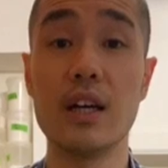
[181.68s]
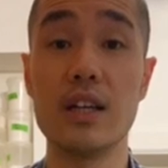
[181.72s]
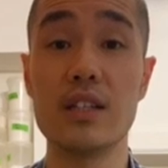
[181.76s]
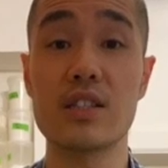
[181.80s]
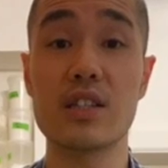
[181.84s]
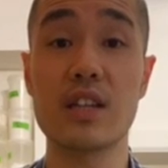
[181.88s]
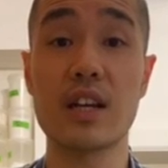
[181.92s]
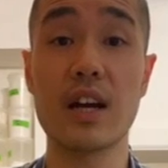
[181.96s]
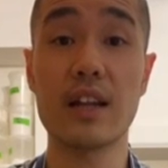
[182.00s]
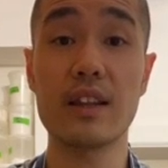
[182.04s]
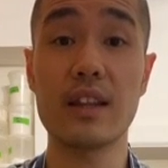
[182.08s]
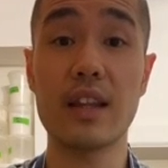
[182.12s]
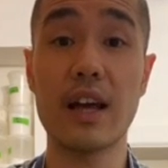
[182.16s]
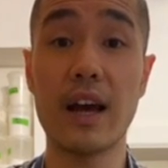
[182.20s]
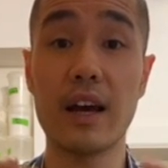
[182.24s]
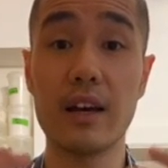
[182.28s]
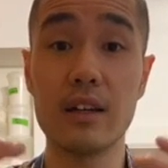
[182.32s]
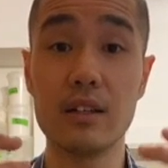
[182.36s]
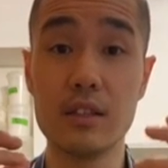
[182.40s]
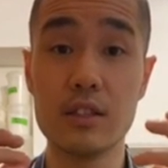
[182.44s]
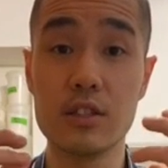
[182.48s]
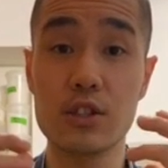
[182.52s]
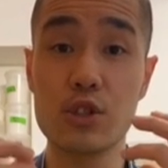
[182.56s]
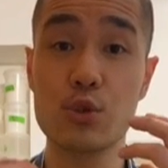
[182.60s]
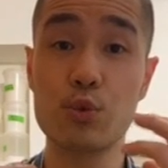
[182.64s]
It's got
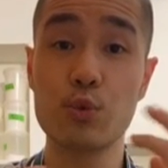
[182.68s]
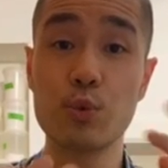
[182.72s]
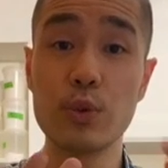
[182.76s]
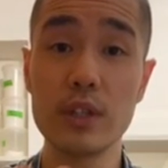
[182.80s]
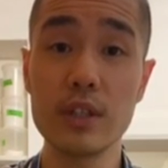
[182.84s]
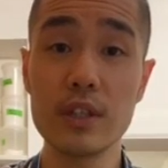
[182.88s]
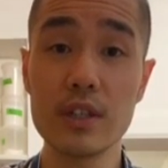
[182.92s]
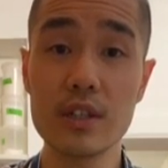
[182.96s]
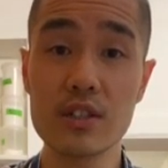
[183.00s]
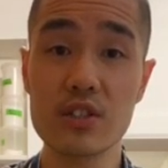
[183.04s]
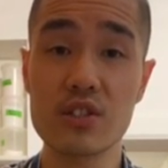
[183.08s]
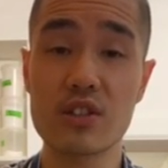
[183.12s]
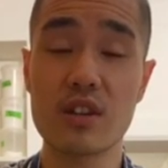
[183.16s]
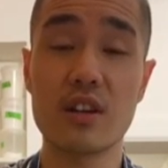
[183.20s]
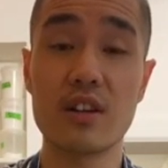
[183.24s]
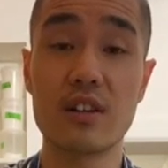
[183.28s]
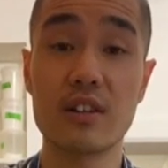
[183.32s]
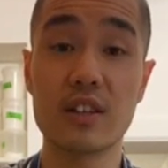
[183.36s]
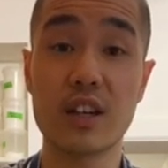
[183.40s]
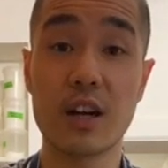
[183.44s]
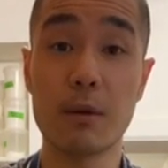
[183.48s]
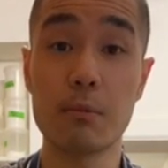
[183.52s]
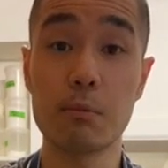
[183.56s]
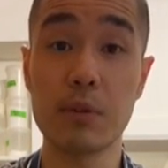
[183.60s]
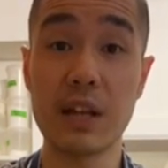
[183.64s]
that sweetness
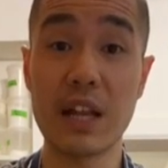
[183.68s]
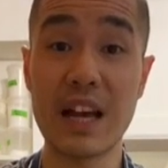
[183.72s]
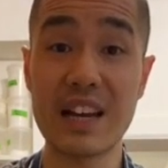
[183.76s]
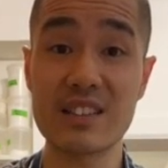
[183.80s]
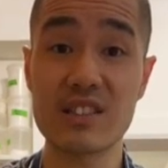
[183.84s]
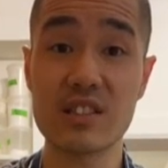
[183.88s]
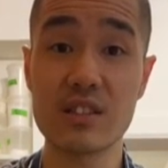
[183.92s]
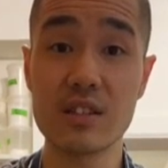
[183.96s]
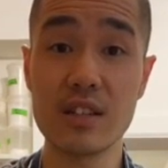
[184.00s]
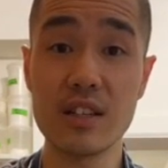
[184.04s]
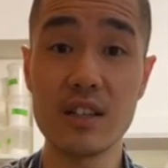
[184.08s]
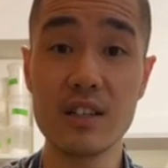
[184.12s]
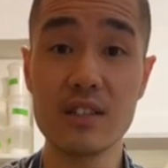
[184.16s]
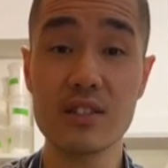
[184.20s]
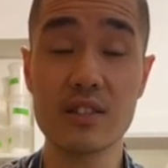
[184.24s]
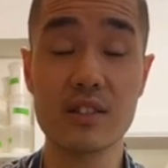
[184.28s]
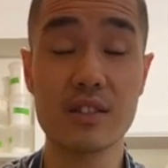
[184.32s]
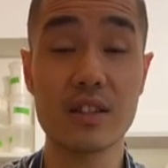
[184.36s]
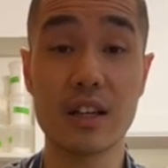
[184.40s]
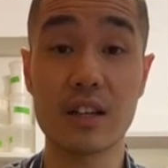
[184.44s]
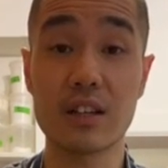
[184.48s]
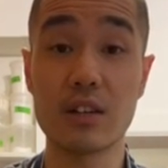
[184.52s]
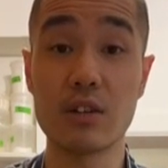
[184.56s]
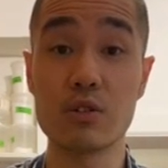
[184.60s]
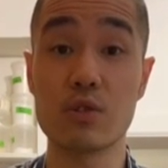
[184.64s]
and complexities
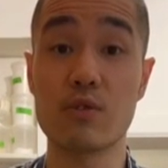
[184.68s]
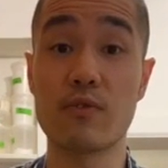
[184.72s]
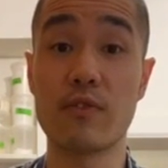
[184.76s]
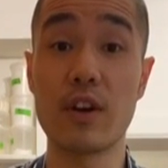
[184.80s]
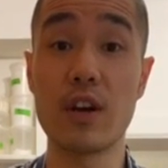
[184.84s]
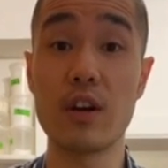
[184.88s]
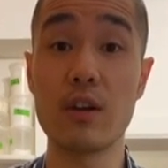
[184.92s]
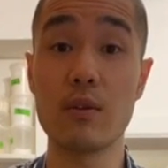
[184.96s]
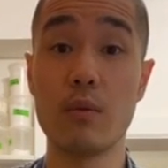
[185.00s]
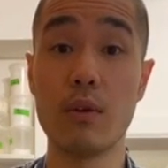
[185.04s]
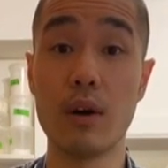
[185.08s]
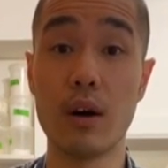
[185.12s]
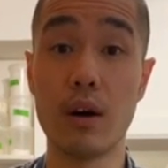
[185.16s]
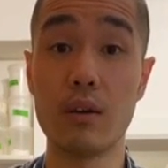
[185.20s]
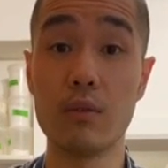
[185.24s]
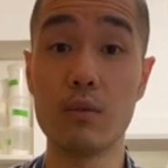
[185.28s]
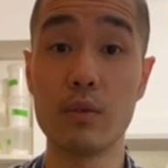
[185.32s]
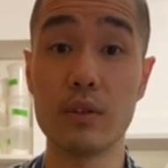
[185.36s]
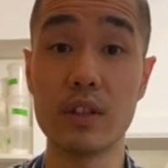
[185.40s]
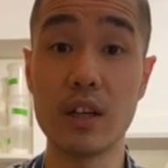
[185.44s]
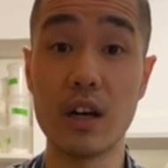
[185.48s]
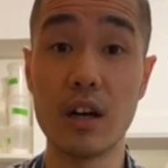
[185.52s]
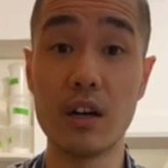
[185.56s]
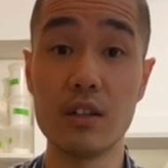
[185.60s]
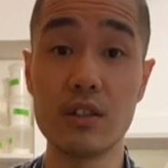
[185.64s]
that goes very well
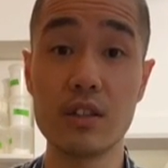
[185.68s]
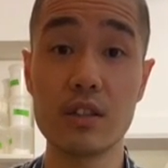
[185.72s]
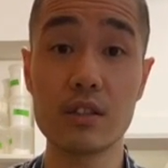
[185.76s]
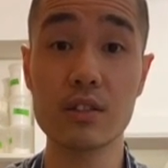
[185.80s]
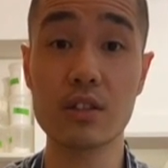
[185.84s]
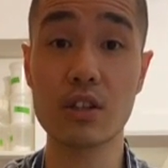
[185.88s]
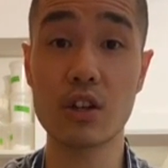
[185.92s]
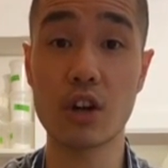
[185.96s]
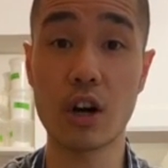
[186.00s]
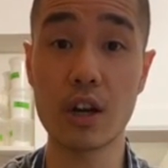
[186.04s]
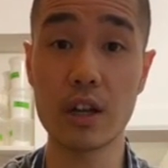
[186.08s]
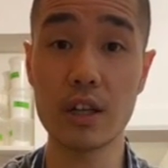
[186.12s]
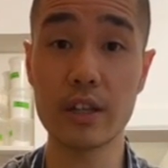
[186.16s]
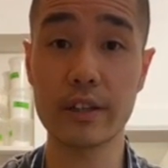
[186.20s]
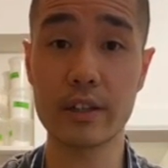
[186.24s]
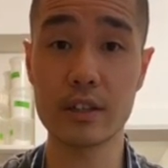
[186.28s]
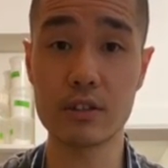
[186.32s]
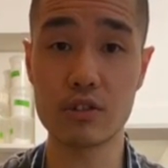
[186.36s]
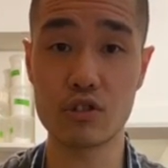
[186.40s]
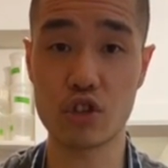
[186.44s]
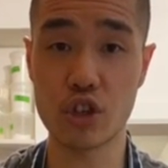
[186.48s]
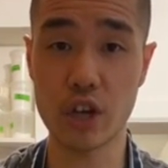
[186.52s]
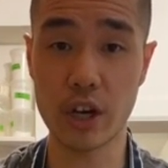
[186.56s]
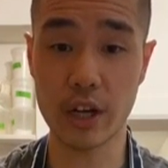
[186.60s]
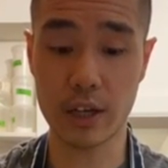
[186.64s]
with onion, garlic,
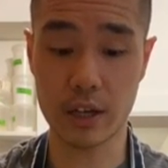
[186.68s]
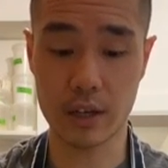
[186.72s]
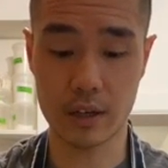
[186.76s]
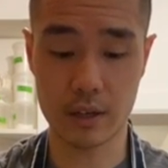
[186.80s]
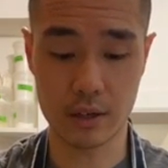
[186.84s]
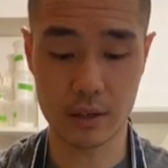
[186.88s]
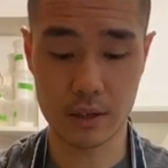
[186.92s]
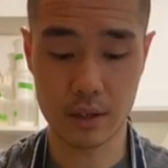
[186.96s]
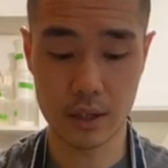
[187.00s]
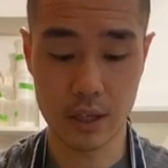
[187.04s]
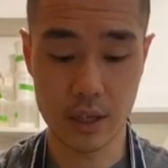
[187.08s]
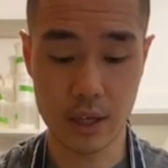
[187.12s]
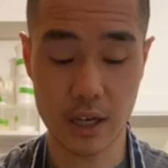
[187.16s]
and chicken,